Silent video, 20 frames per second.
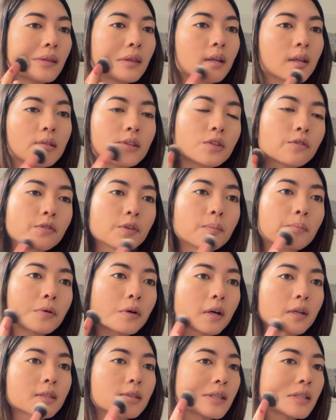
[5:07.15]
the interview
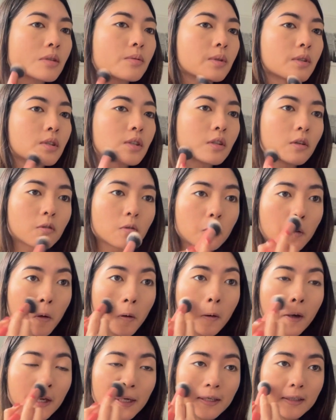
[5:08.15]
process was so
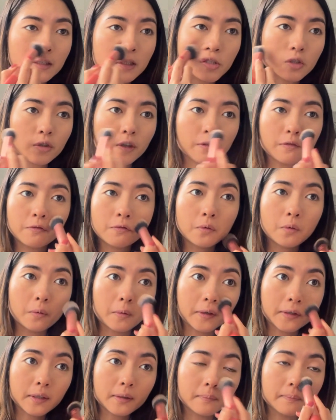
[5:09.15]
quick and
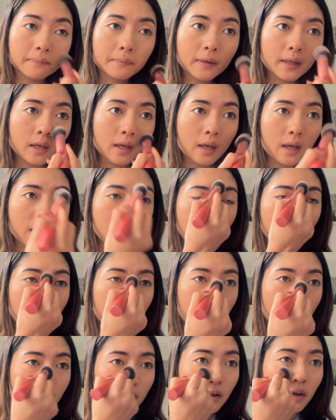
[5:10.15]
straightforward.
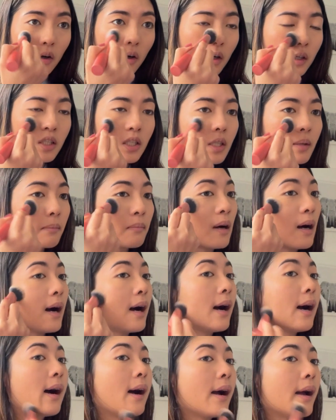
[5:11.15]
I got
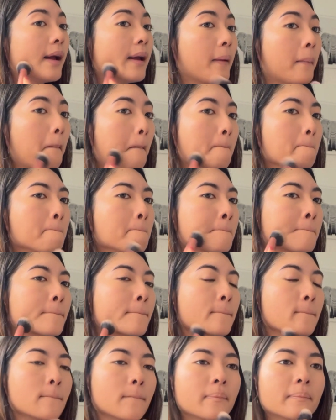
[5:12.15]
my
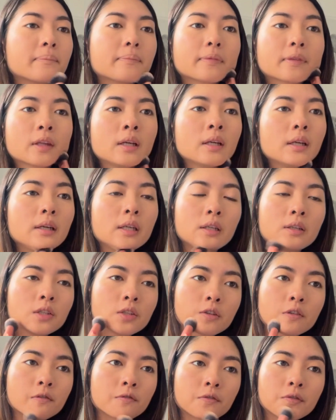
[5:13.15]

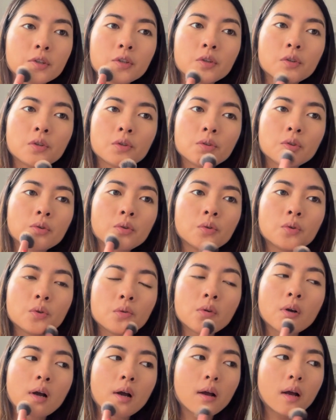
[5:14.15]

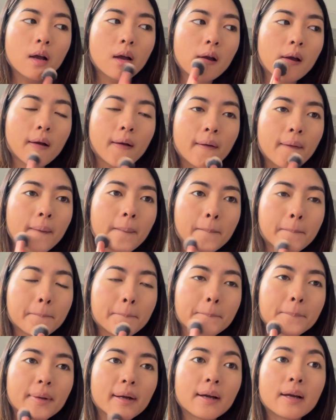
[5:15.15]
interview,
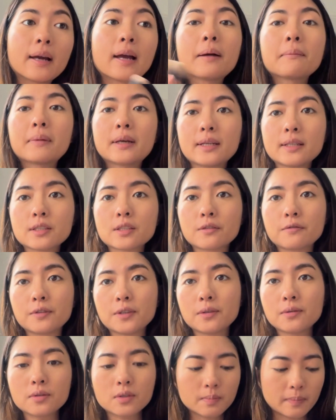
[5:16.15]
I had my
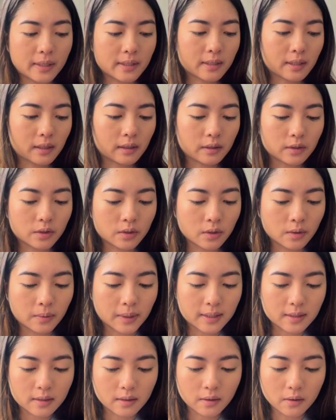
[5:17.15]
interviews basically 2
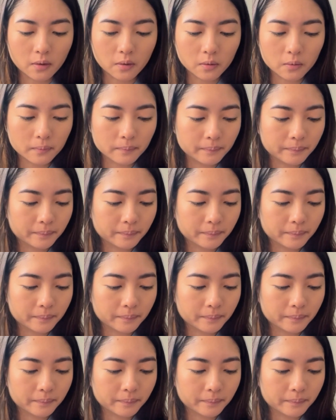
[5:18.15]
weeks ago.